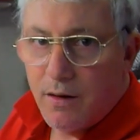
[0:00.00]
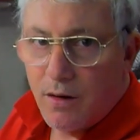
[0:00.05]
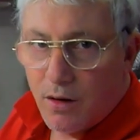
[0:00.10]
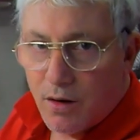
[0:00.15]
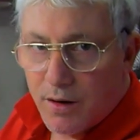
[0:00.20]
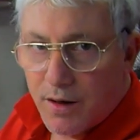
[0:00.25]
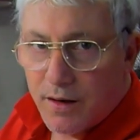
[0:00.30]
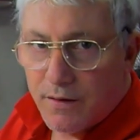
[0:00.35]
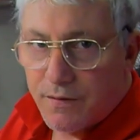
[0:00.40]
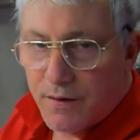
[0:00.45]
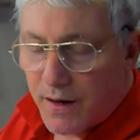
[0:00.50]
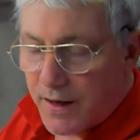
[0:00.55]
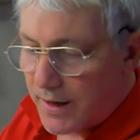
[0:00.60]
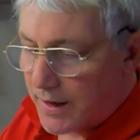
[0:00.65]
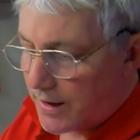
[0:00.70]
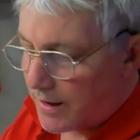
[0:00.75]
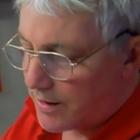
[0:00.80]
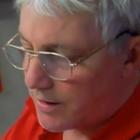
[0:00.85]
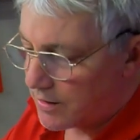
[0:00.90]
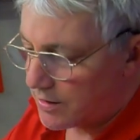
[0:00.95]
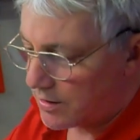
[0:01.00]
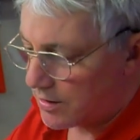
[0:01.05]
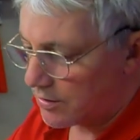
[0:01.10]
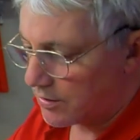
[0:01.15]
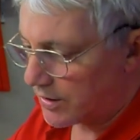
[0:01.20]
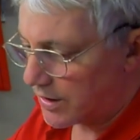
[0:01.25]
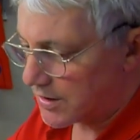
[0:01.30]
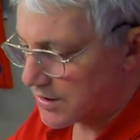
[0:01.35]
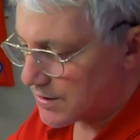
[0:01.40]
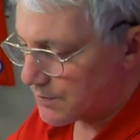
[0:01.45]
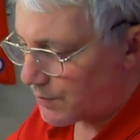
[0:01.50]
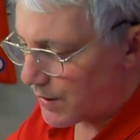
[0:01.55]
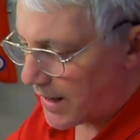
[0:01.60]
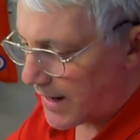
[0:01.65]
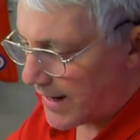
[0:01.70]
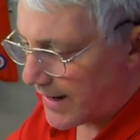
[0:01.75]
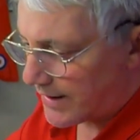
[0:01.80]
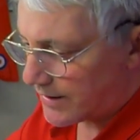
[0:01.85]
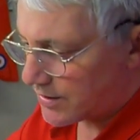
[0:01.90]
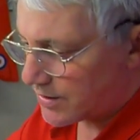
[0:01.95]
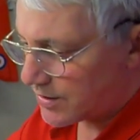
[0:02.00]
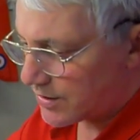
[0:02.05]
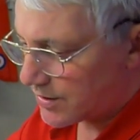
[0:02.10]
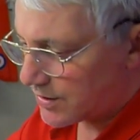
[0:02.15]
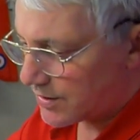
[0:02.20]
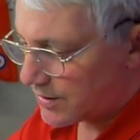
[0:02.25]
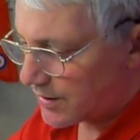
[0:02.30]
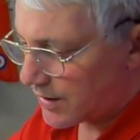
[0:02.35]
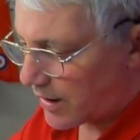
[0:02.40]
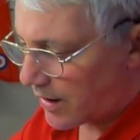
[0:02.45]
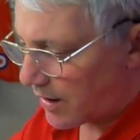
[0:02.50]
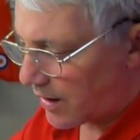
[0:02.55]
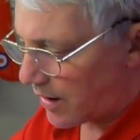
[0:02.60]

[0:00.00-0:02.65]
not enough air, you'll get splats.